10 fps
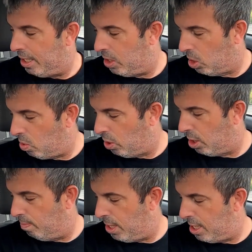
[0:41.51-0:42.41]
is going
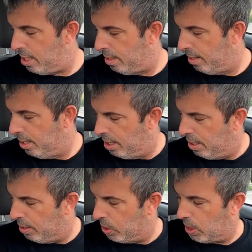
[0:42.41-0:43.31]
to be
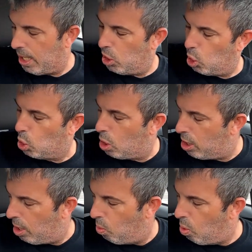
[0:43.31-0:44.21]

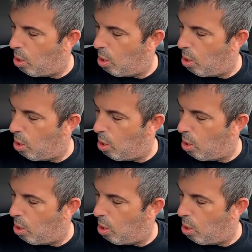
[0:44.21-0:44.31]
Senjoy and